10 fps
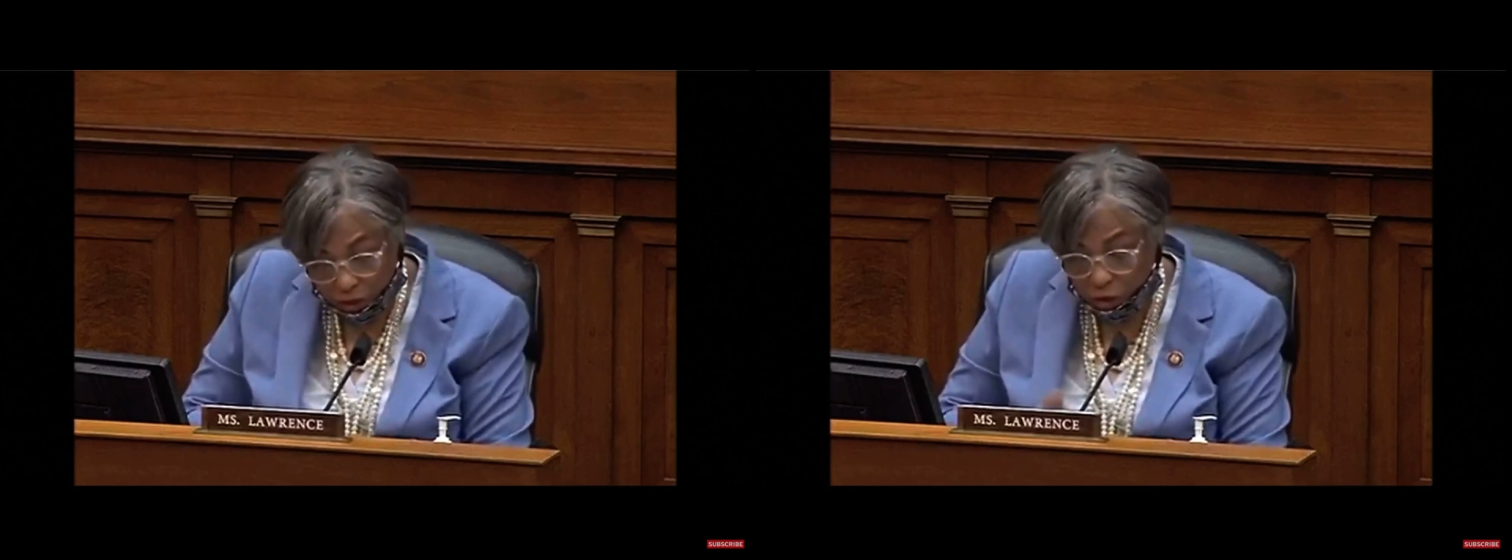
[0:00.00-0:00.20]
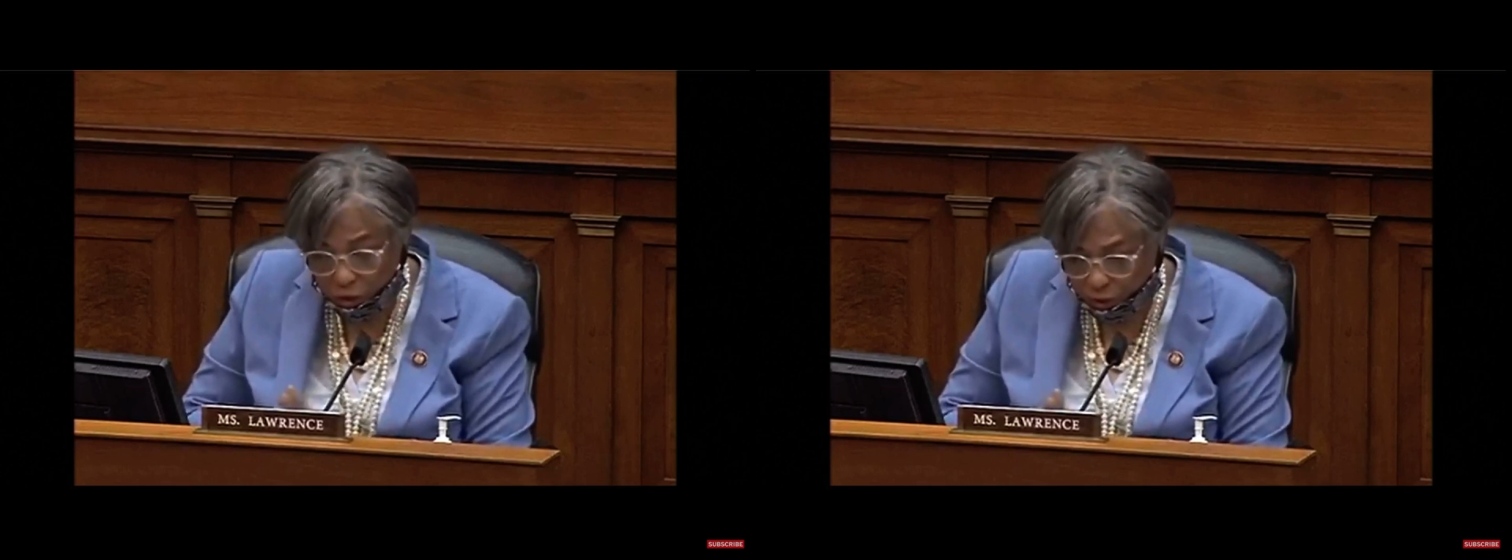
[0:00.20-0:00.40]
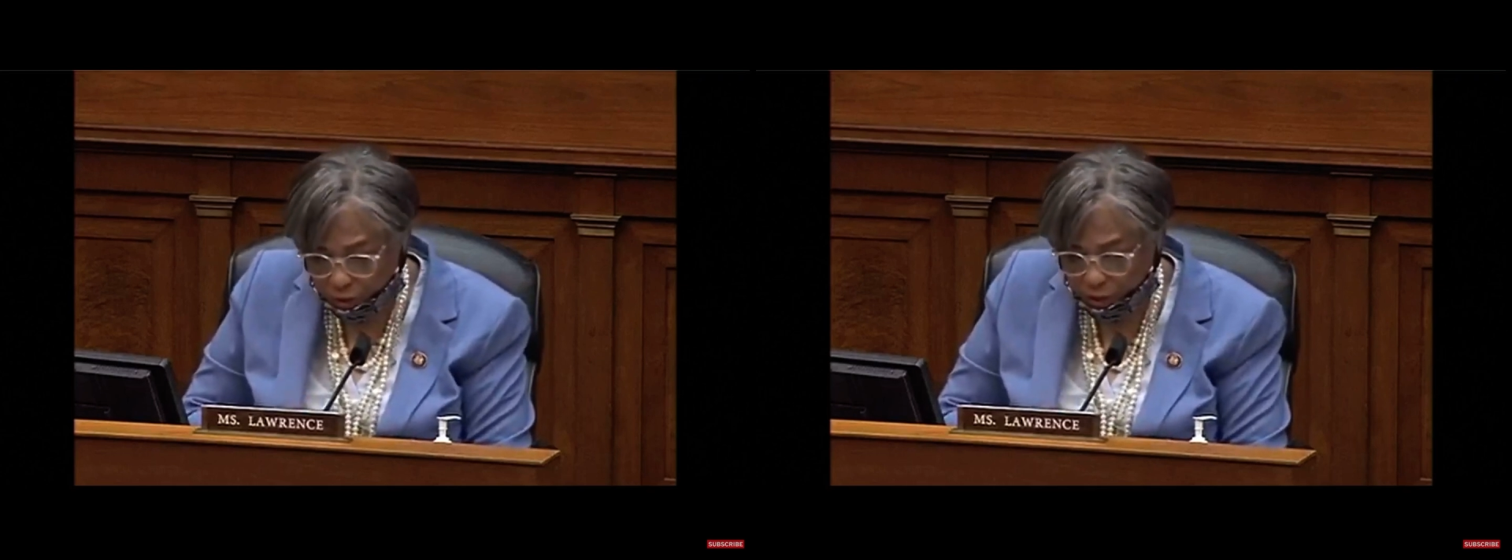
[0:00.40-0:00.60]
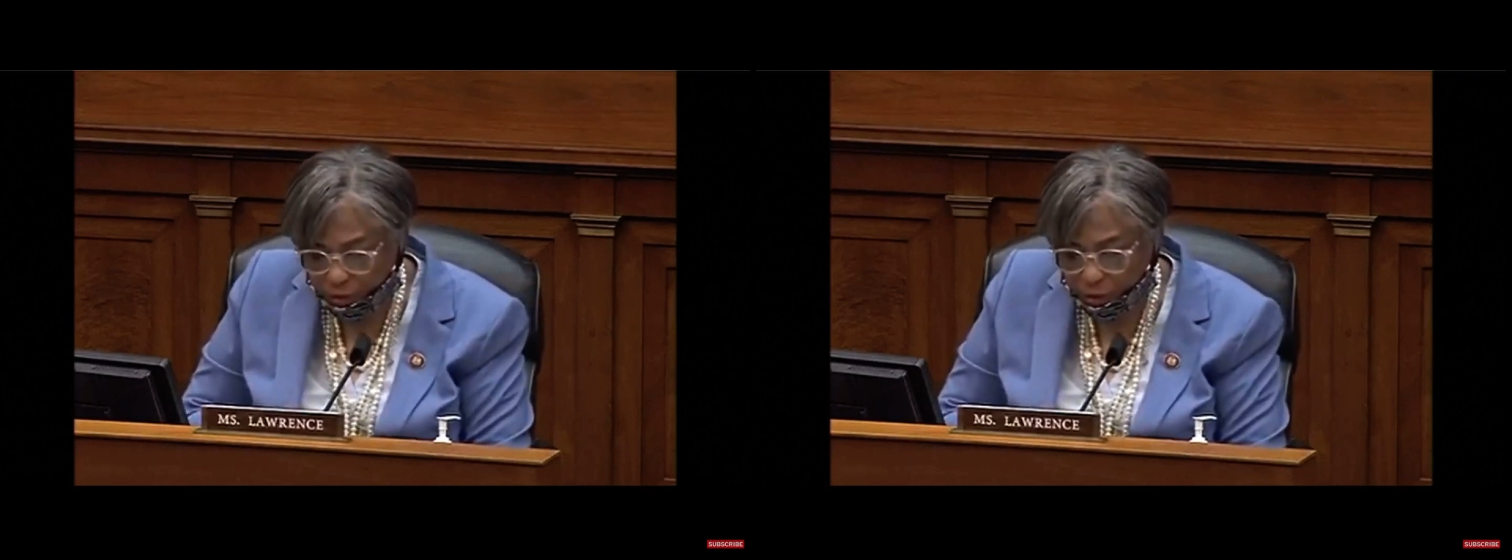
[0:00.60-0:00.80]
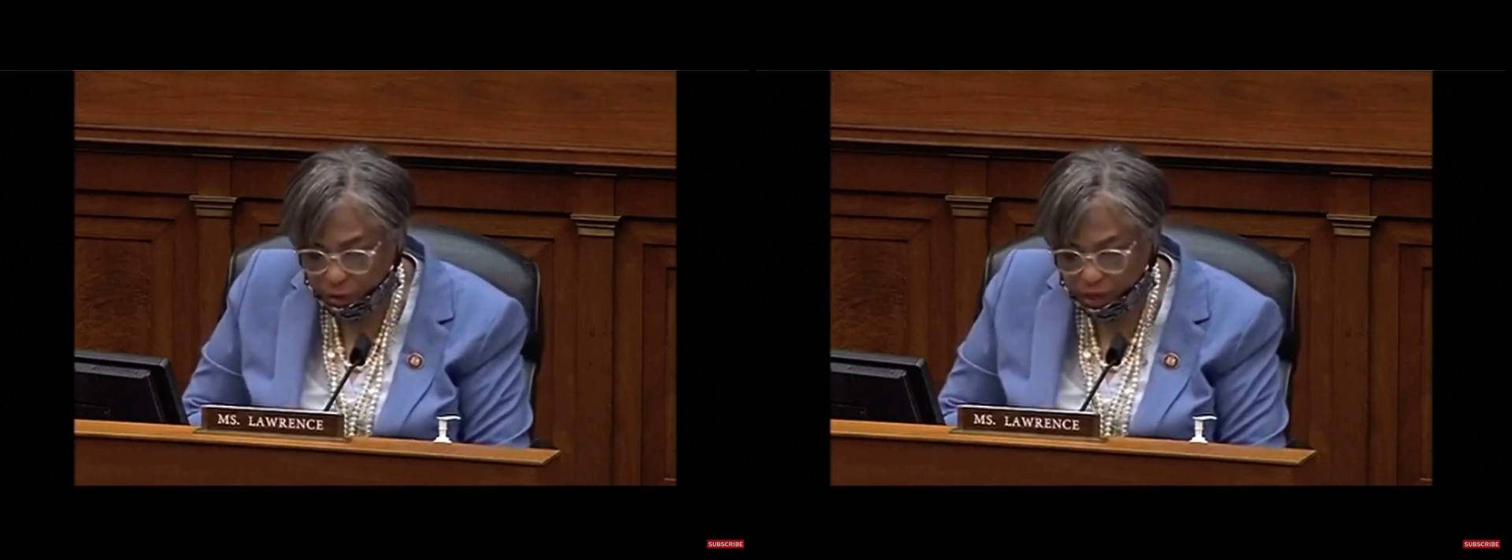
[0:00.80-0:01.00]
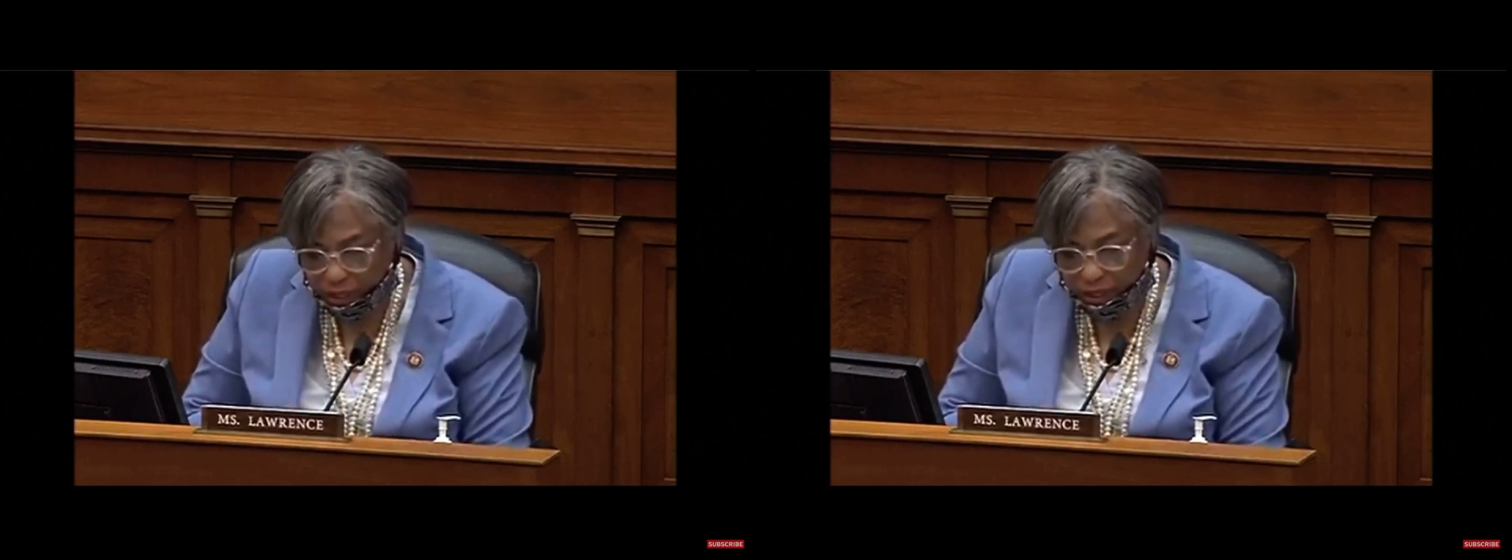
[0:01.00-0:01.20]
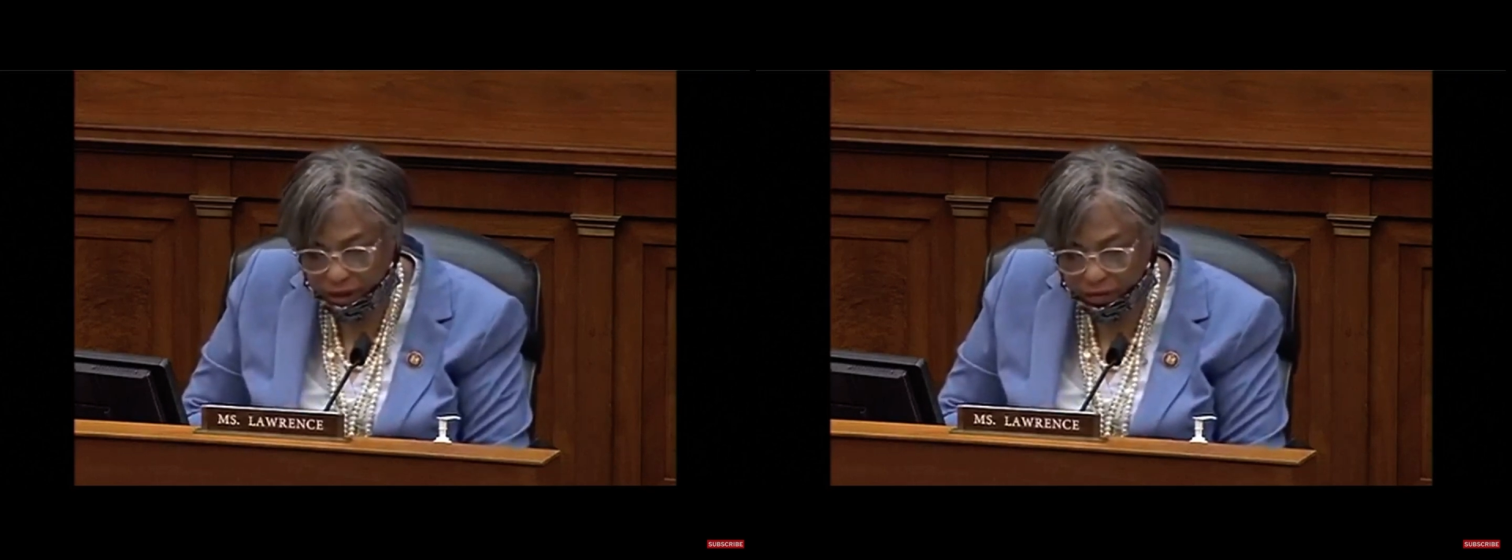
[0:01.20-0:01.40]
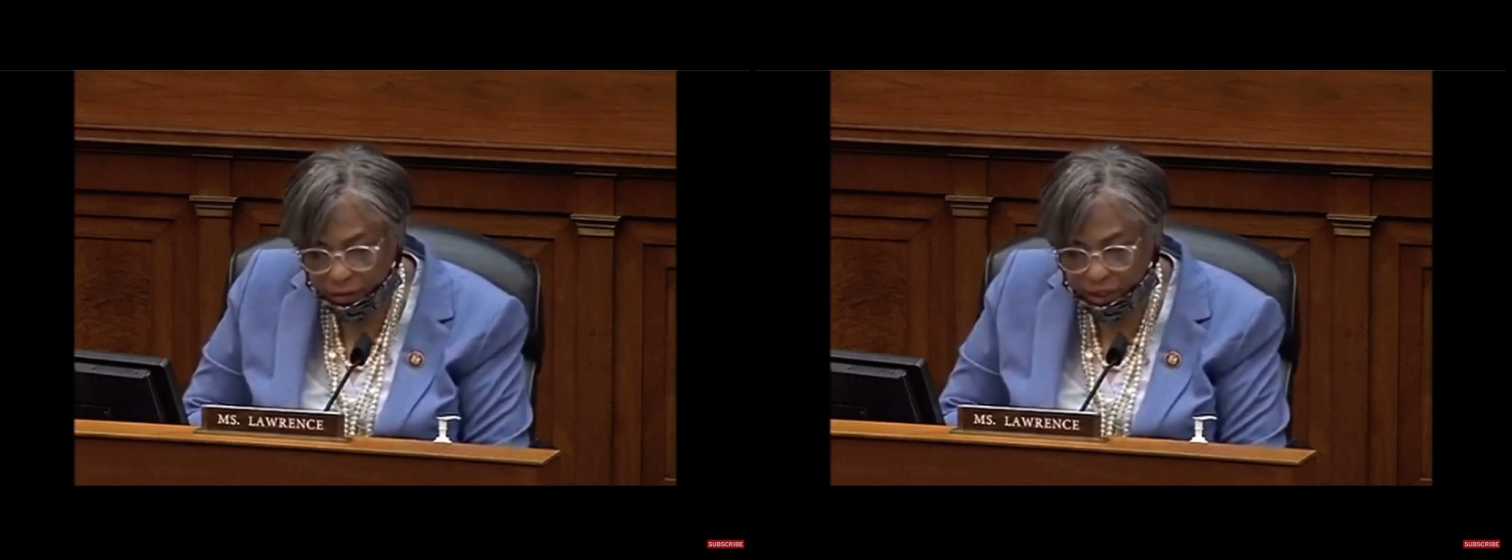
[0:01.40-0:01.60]
to the people by the
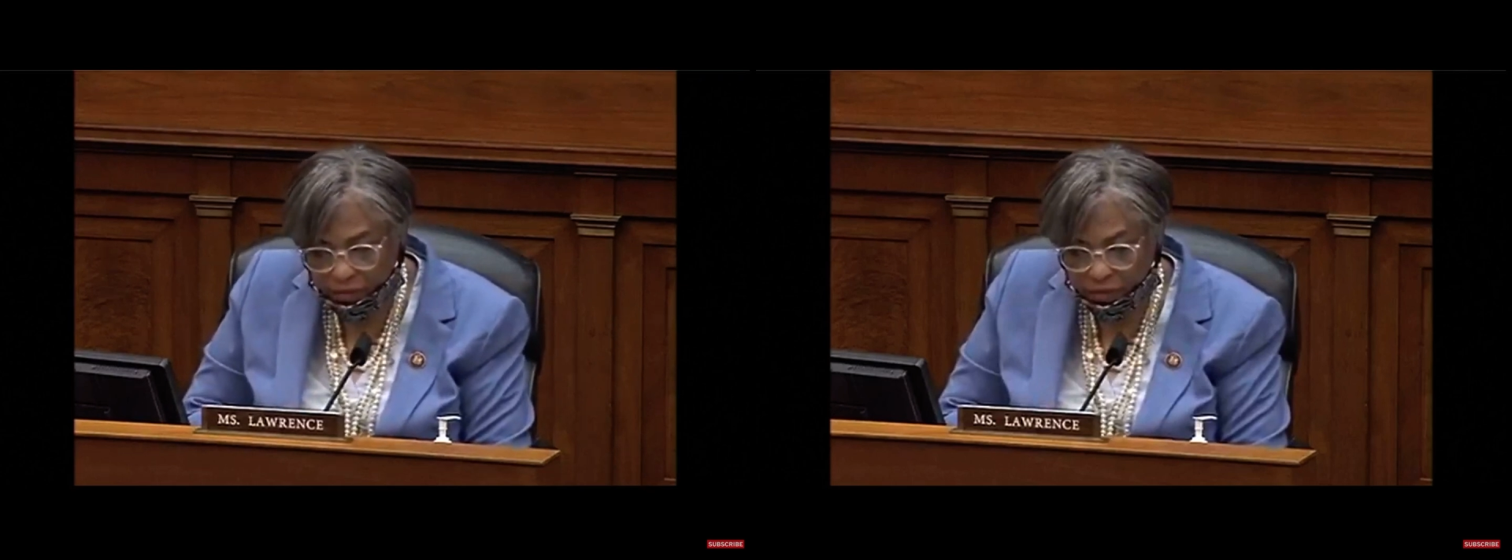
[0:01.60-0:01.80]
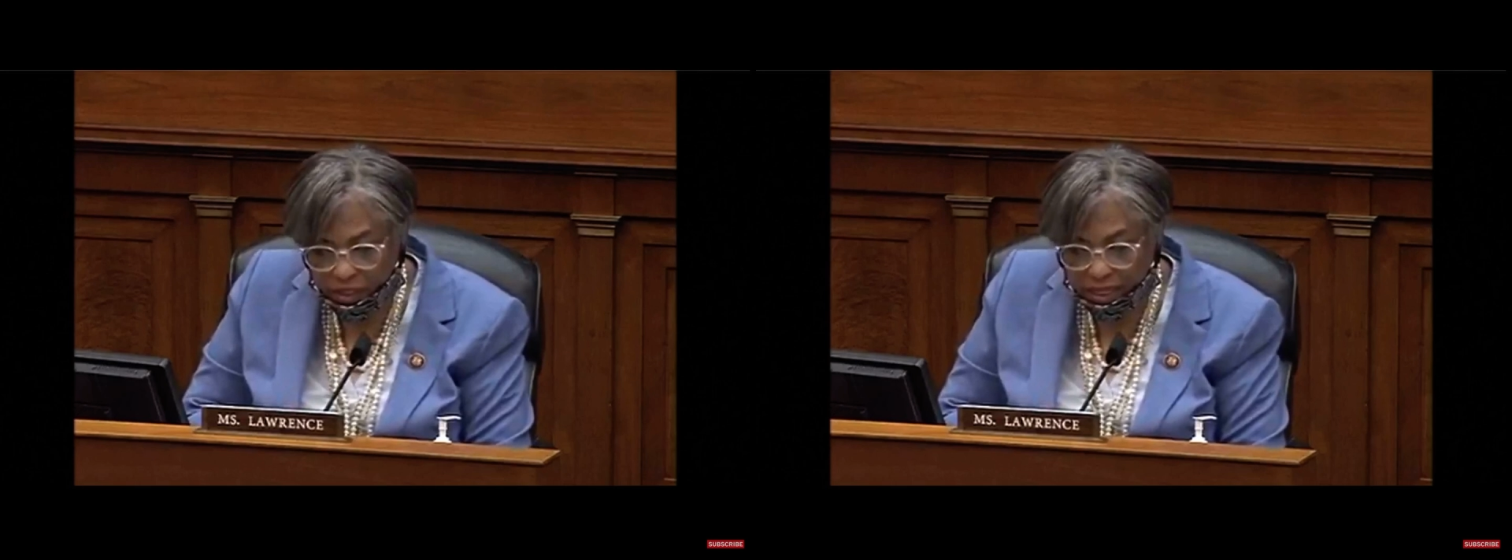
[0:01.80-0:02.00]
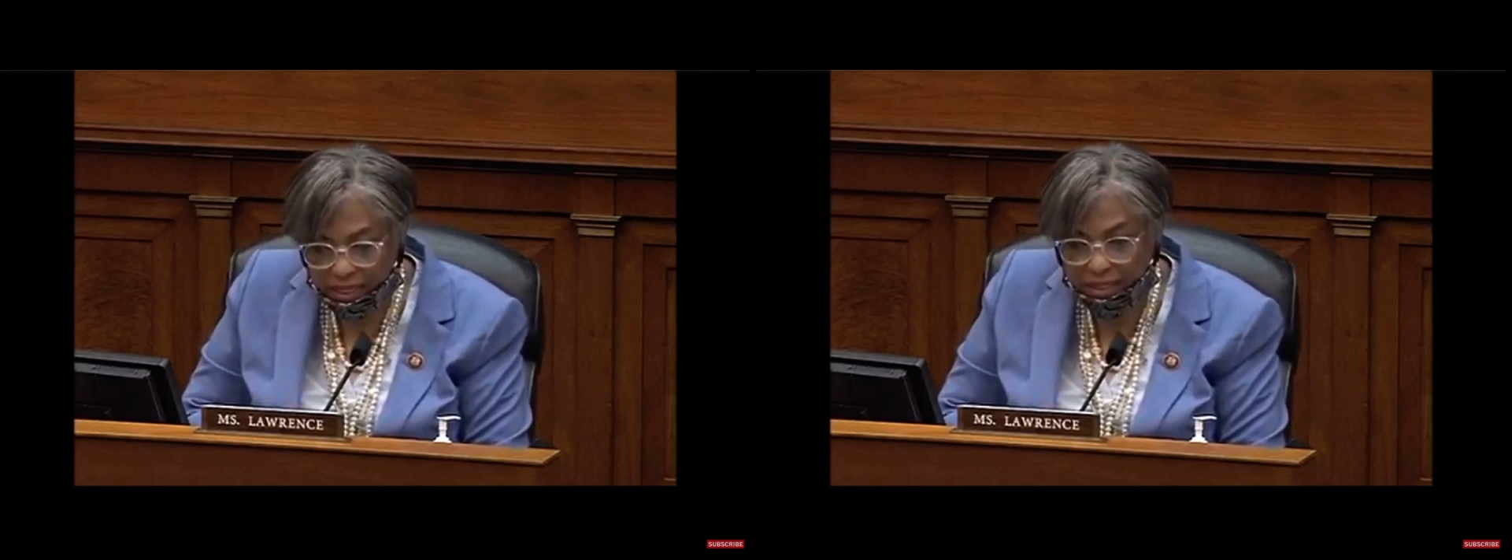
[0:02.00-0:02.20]
government of the United